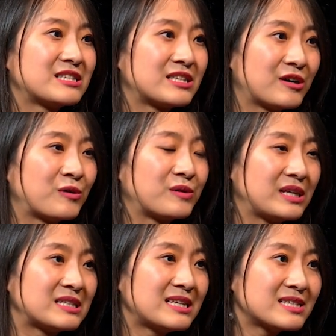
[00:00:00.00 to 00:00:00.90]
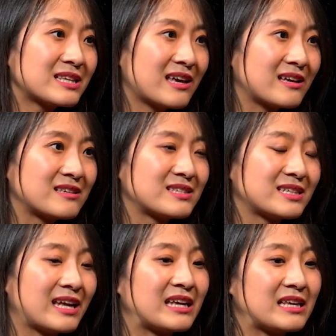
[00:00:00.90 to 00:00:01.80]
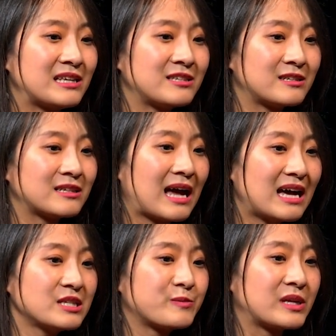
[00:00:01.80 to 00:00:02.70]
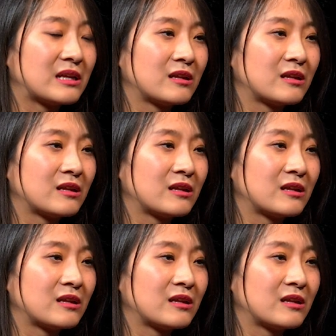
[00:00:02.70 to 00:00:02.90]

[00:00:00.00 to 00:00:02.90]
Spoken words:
So in this case, like either the husband